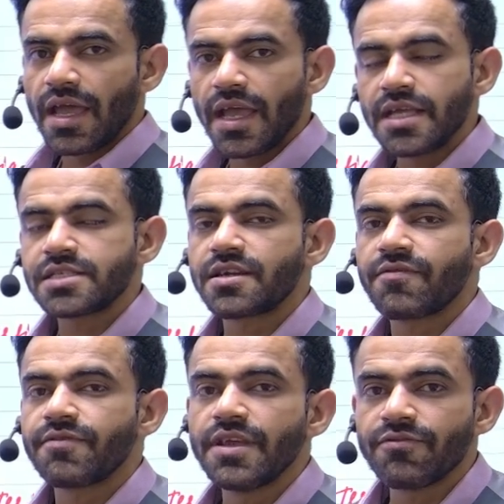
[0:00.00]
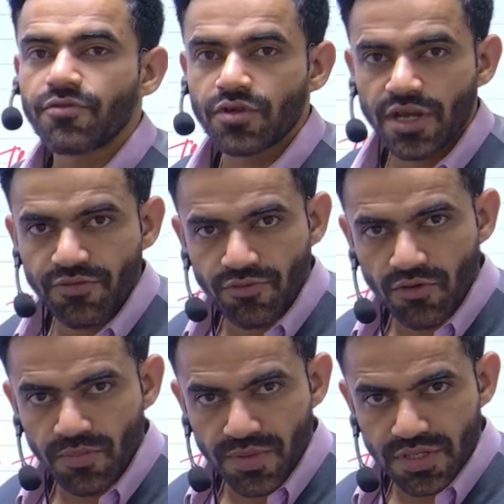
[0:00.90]
is roughly
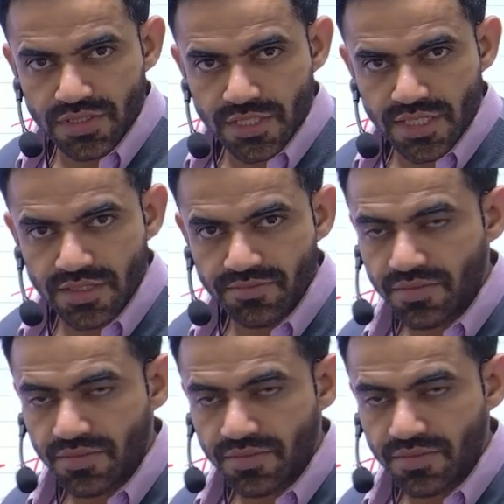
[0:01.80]
44%.